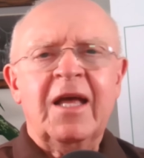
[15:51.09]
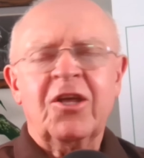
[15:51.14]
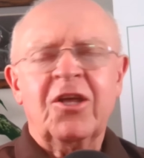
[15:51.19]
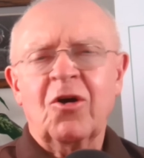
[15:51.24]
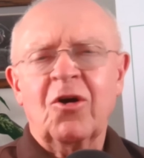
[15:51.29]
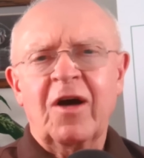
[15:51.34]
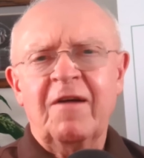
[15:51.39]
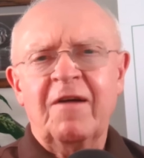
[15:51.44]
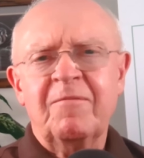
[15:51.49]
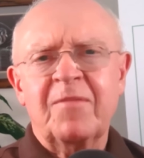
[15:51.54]

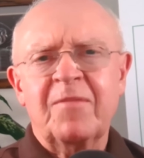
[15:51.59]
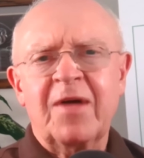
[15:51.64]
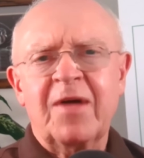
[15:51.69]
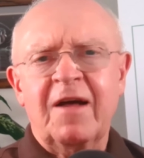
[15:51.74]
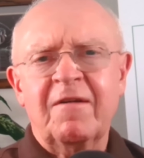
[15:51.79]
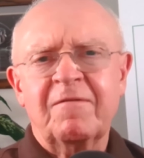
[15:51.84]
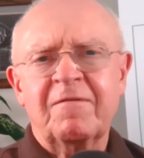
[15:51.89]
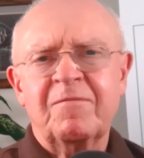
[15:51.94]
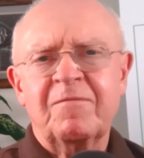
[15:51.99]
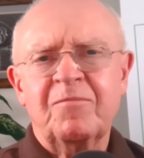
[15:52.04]
You know, I've,
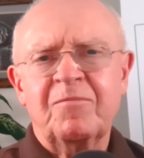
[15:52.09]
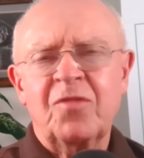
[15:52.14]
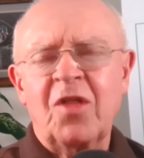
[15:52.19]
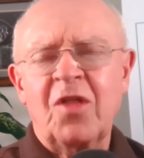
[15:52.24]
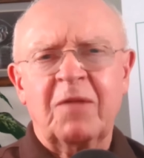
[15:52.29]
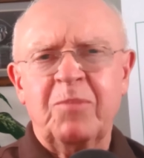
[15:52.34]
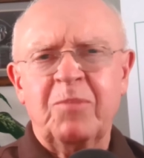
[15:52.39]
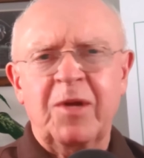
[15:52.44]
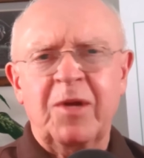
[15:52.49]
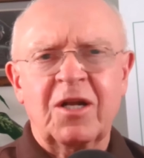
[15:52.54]
I've
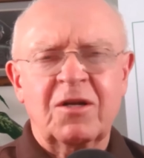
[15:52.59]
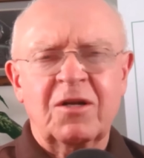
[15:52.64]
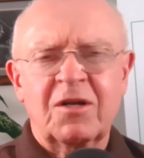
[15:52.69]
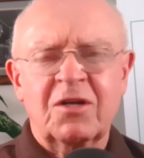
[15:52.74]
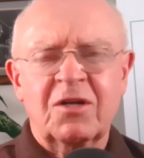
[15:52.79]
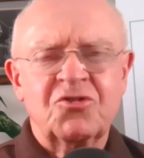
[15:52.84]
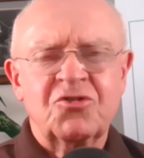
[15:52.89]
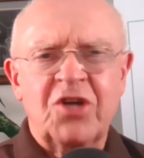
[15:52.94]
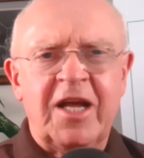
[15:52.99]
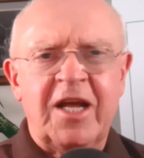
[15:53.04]
not been
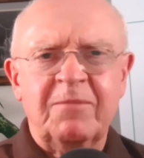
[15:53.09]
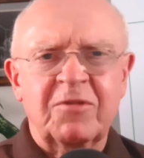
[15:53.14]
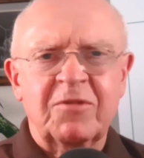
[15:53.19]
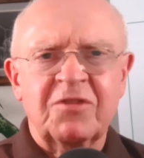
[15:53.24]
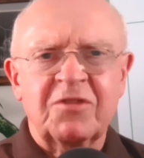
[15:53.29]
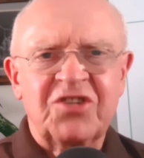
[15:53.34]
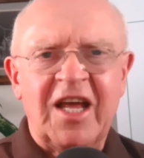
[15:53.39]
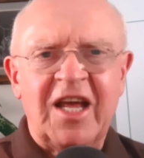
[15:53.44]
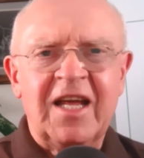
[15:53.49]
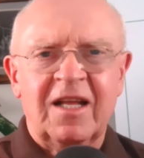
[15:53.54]
ashamed
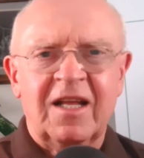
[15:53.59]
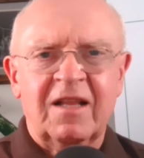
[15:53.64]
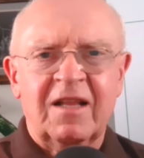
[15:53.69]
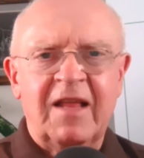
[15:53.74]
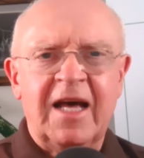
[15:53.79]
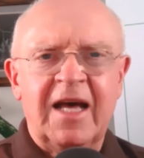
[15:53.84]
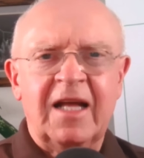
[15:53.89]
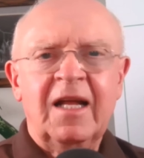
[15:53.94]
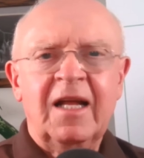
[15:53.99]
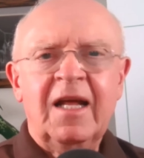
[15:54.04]
of saying
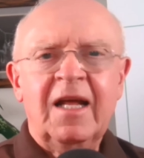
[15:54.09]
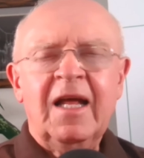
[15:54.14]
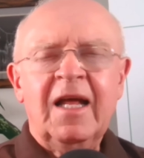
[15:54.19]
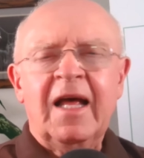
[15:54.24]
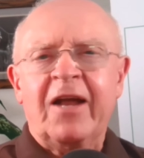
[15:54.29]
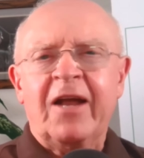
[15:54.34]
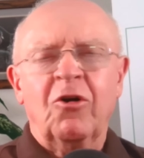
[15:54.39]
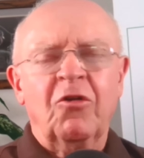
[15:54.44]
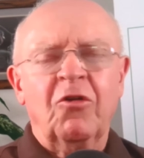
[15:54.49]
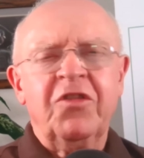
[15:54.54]
that.
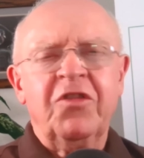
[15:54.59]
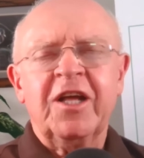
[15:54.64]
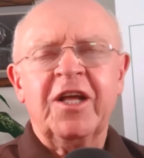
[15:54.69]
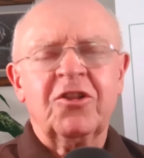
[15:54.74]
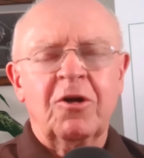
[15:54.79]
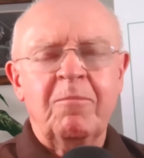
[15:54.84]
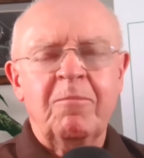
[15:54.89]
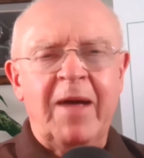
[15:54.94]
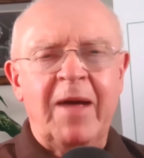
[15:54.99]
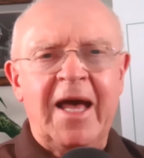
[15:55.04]
I don't think
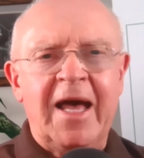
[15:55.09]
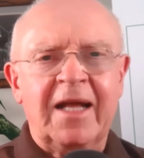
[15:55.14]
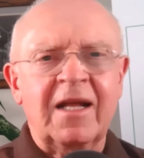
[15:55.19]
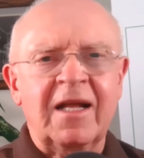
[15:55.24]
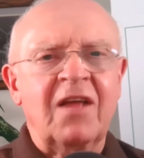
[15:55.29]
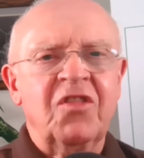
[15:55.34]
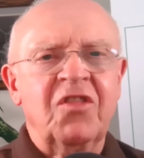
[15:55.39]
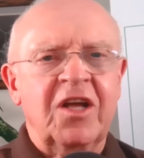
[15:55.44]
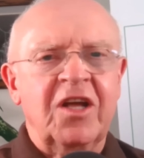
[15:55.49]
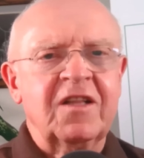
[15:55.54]
they're bad.
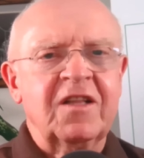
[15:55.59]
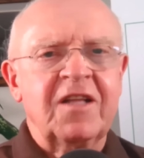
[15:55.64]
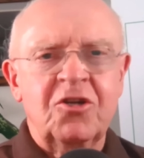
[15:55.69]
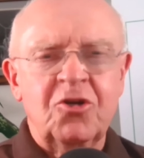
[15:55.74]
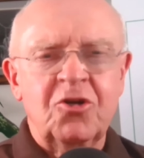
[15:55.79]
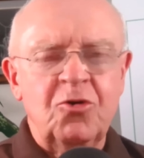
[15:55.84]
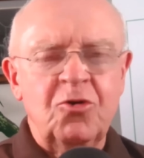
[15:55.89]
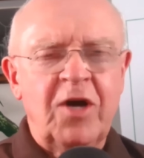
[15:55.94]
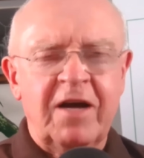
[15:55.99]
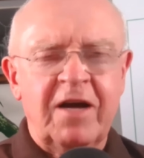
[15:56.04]
I think they
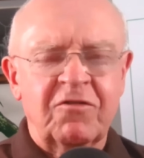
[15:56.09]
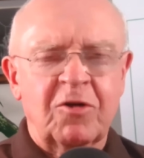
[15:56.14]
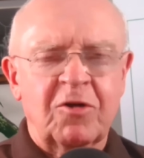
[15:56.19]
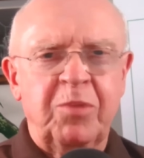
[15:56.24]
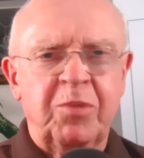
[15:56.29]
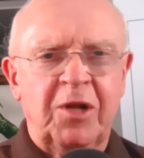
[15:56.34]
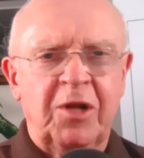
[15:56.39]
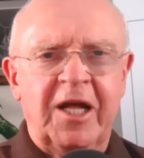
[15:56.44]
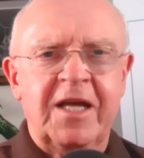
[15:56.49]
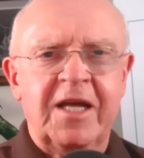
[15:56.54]
do have their
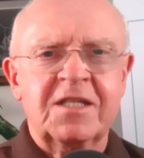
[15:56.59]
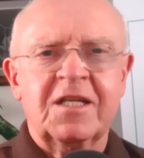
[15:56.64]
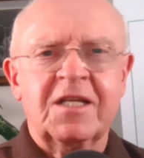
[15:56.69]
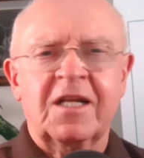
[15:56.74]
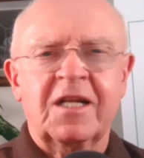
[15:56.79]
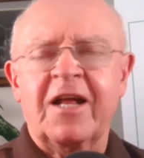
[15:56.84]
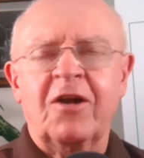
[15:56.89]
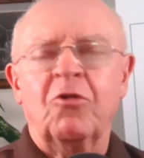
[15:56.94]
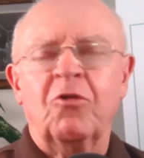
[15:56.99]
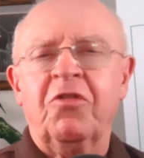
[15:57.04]
place,
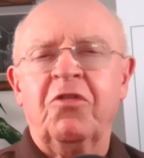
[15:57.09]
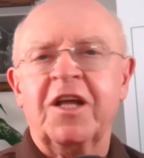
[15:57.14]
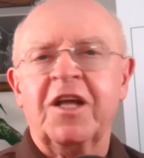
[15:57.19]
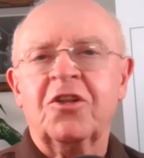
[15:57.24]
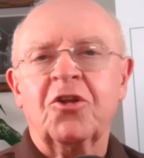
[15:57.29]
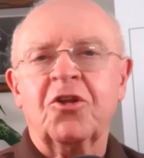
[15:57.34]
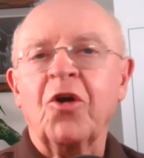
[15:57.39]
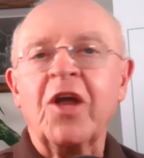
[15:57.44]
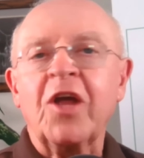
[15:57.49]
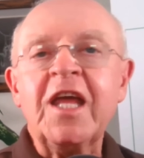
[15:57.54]
and I don't
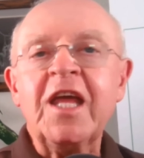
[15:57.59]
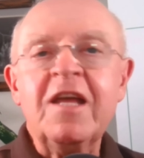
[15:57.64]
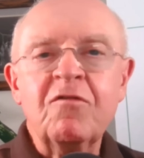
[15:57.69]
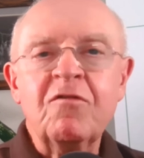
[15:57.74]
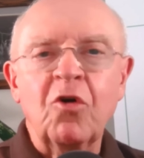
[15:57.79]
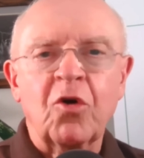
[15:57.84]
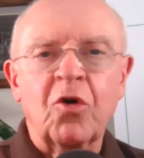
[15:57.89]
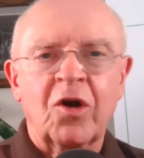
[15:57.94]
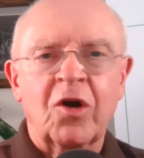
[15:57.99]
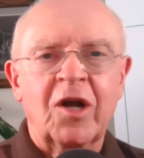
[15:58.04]
think they're
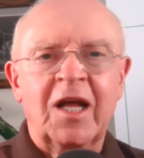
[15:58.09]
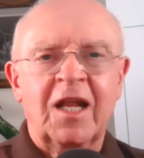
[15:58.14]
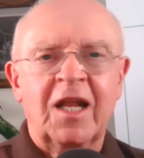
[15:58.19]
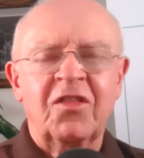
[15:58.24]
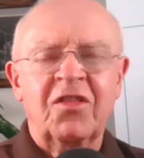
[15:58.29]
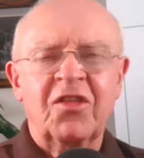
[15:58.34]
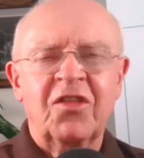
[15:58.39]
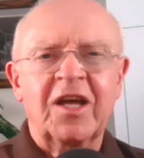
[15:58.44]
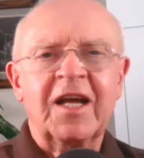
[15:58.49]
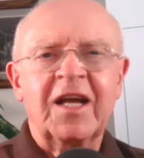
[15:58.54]
evil or
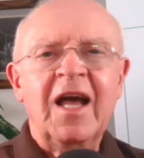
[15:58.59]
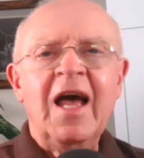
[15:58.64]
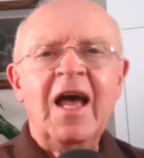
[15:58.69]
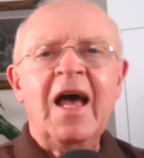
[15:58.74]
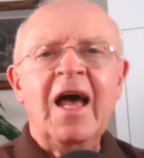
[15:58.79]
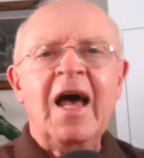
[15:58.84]
anything.